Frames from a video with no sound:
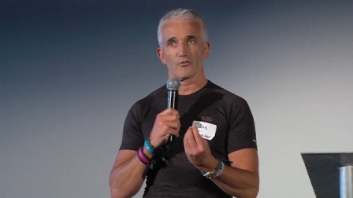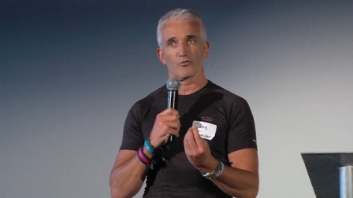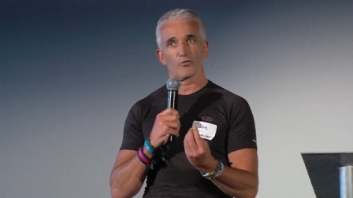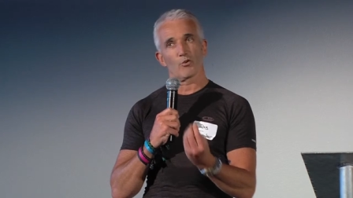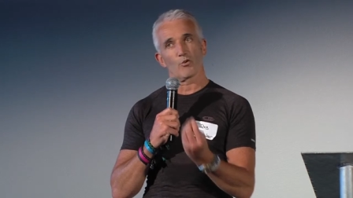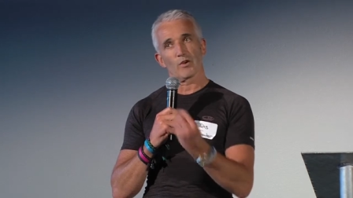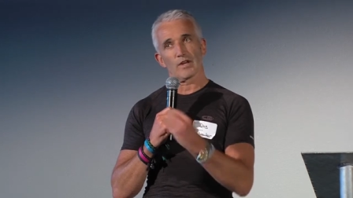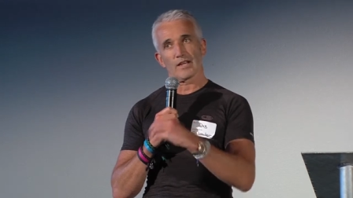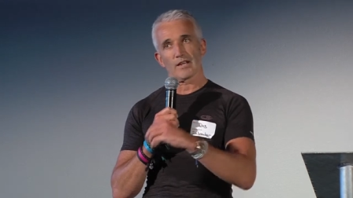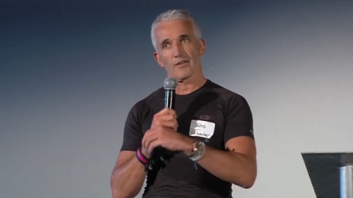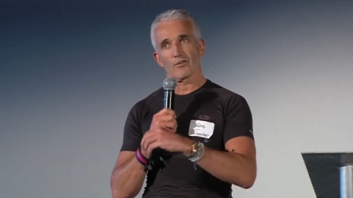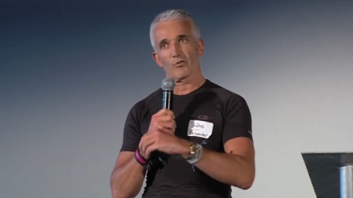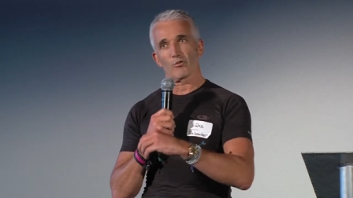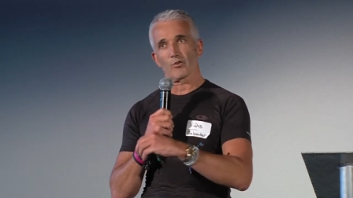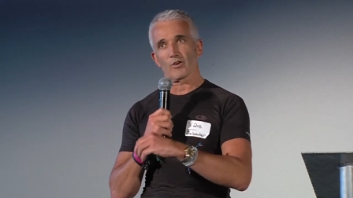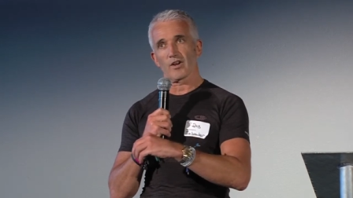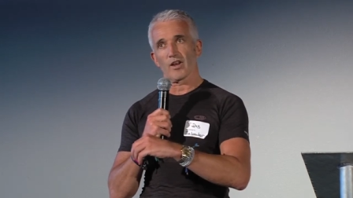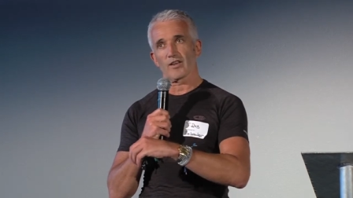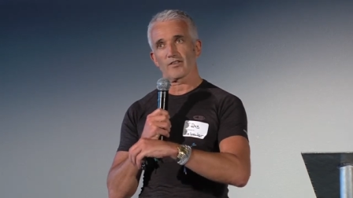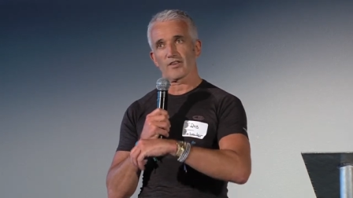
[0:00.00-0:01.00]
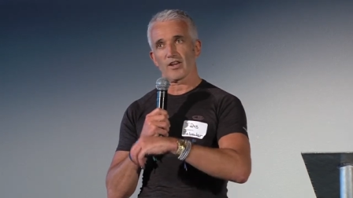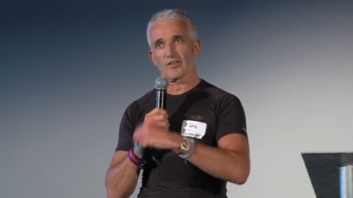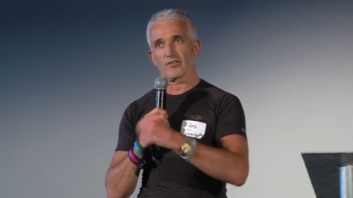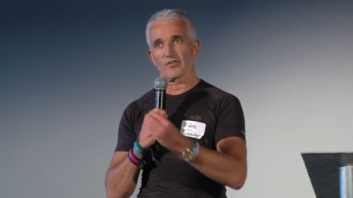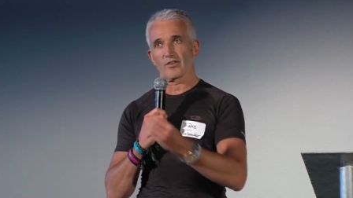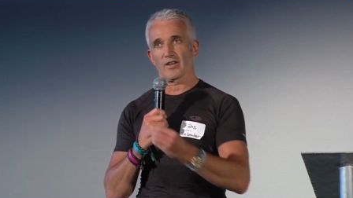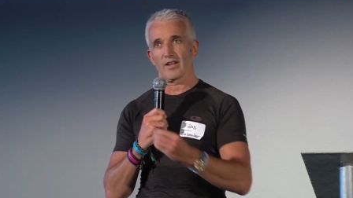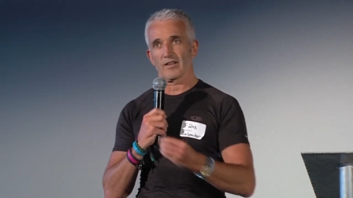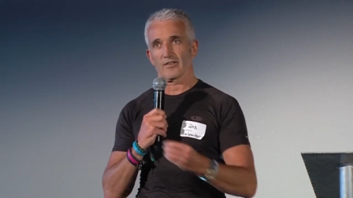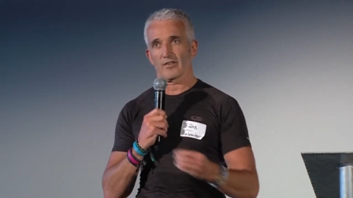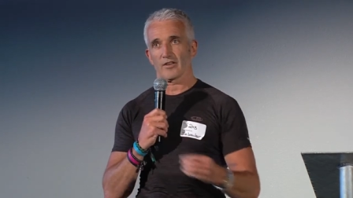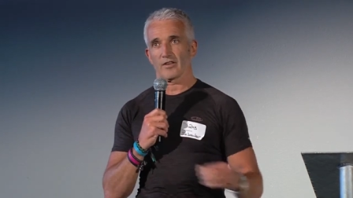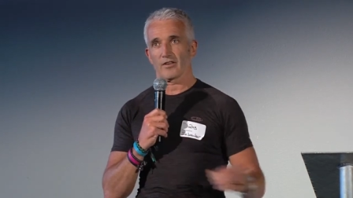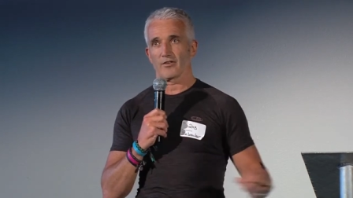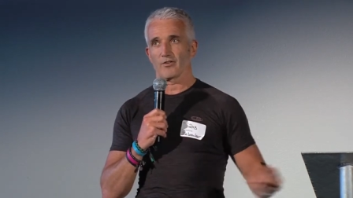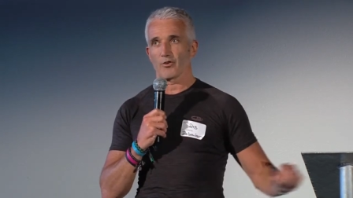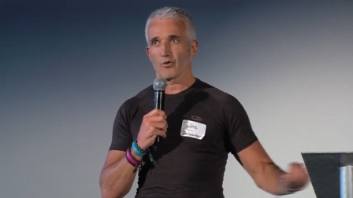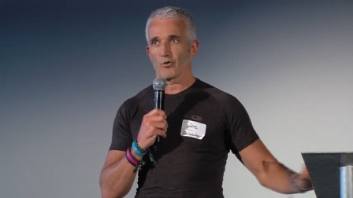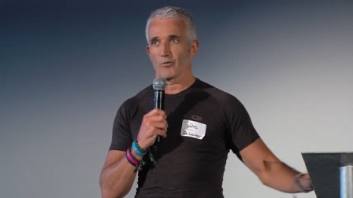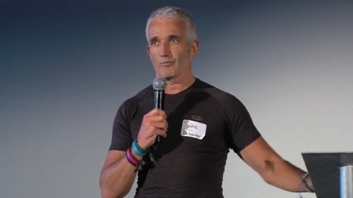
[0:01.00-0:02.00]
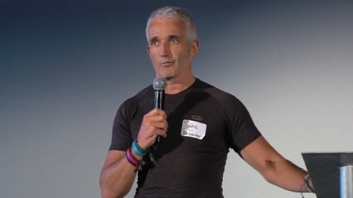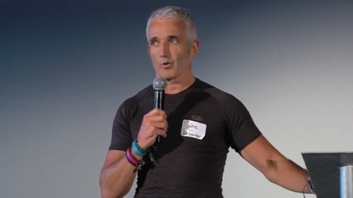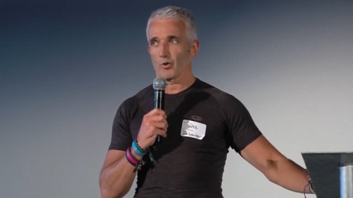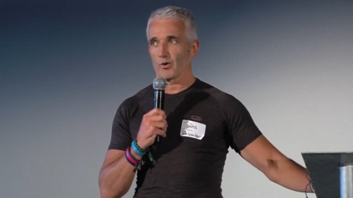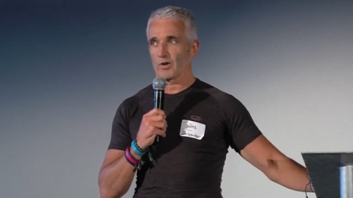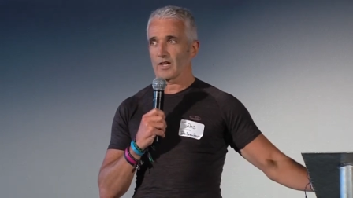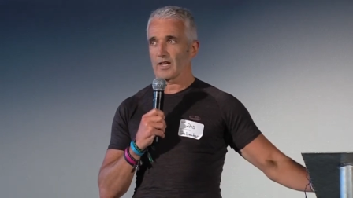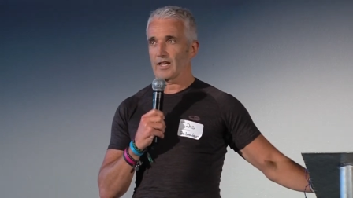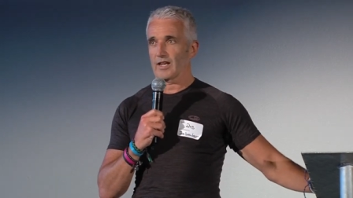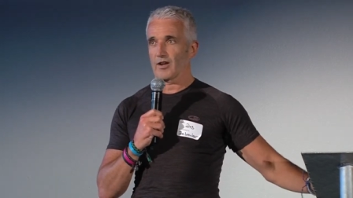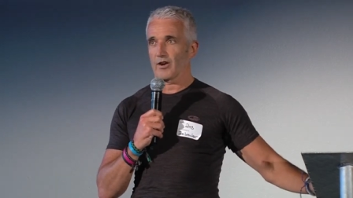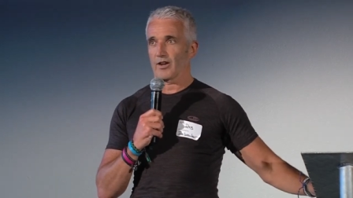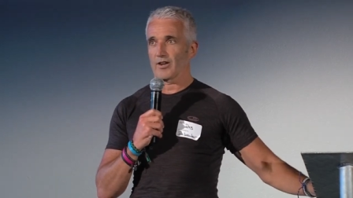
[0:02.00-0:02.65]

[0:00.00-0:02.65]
joining an organisation as a new employee.